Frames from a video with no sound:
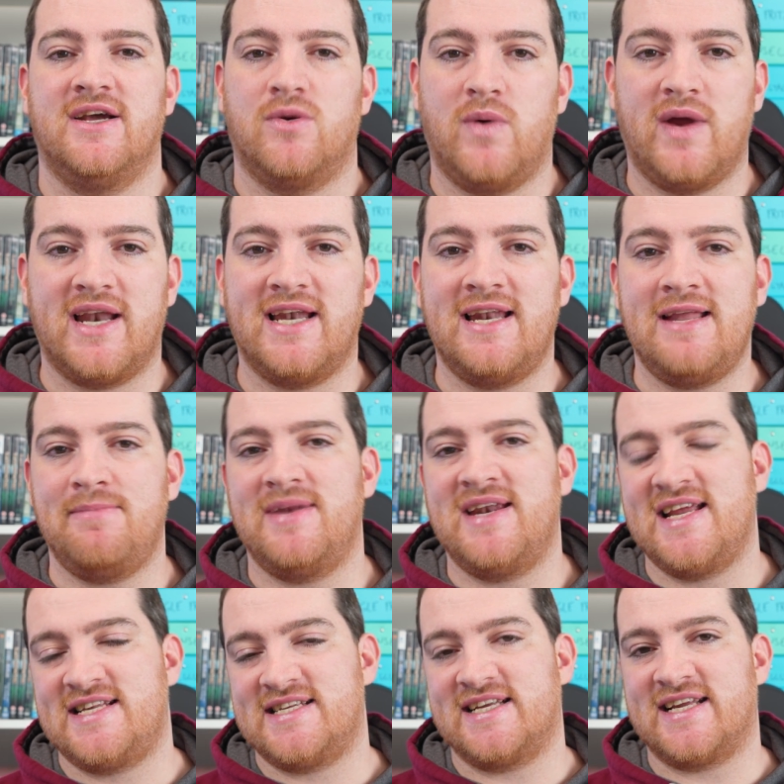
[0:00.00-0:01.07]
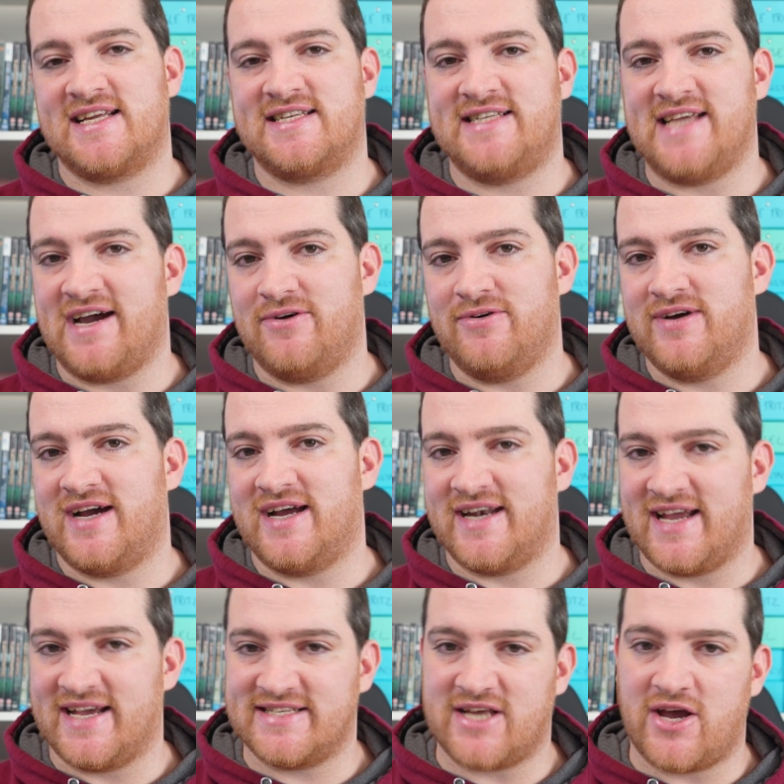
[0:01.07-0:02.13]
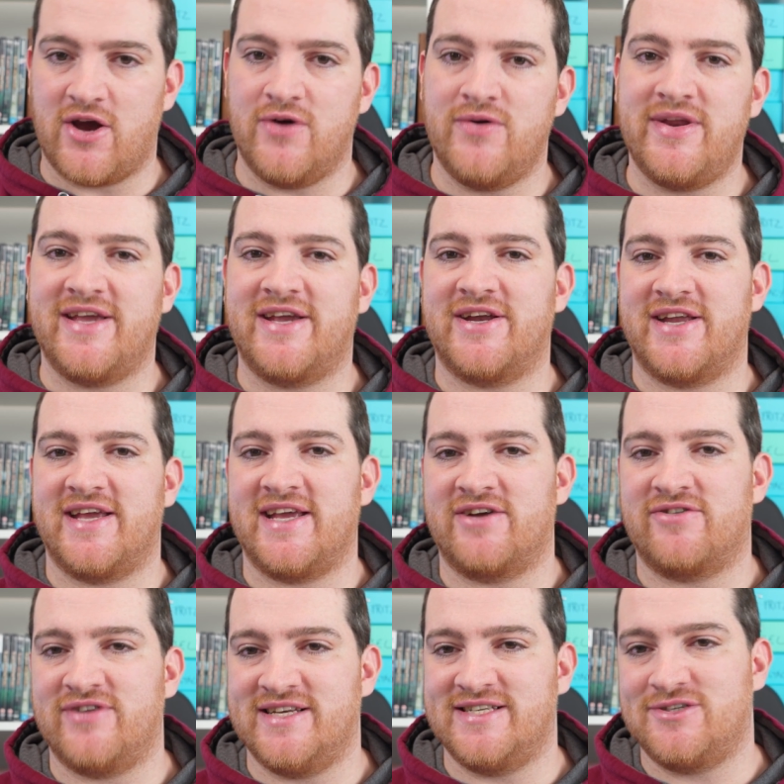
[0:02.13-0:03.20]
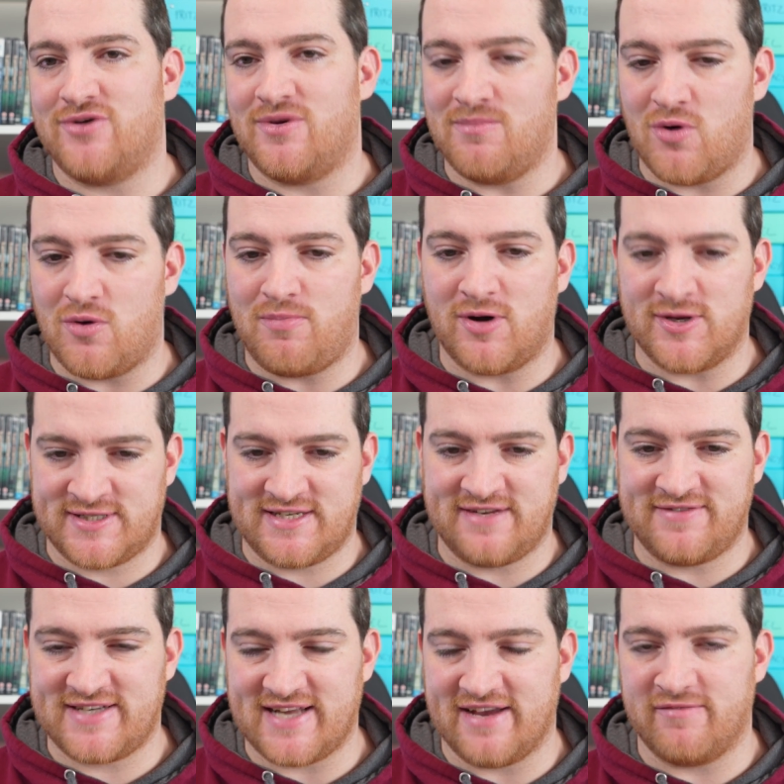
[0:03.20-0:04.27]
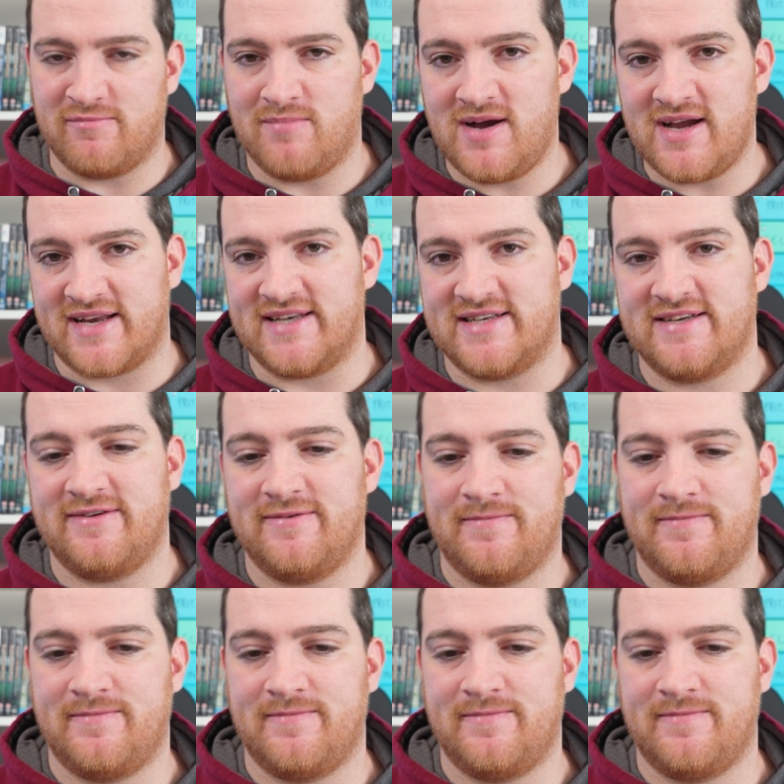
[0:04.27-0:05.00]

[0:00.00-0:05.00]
we're eliminating that doubt, and that's only going to increase to a more positive state of mind.